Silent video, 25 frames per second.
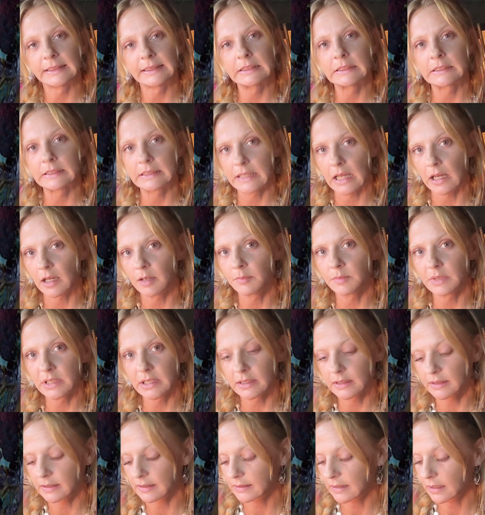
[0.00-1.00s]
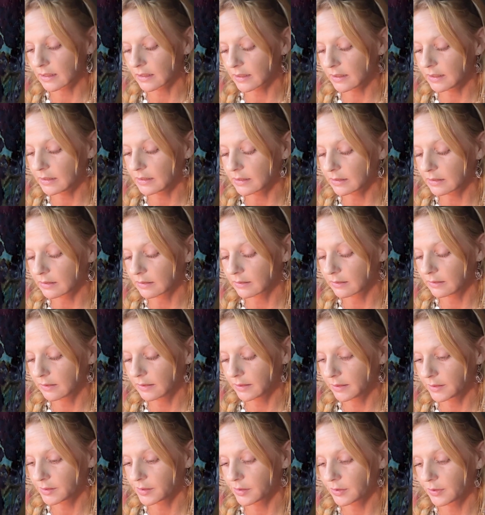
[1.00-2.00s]
stamped to the side
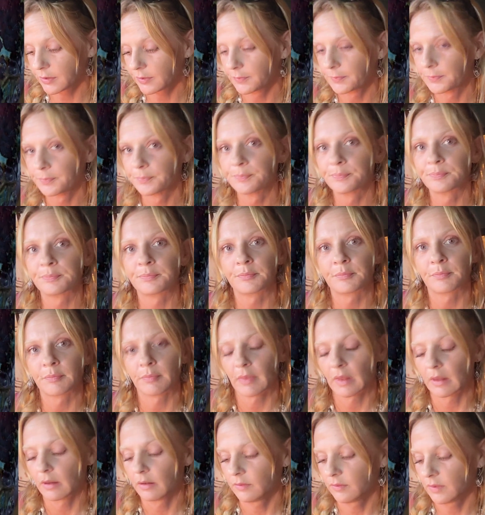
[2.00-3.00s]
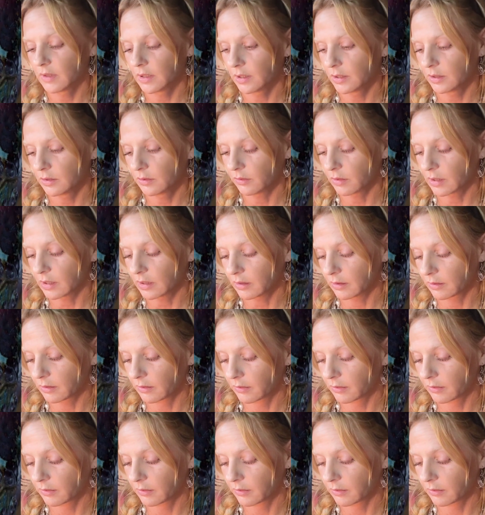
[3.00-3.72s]
there. Very unique.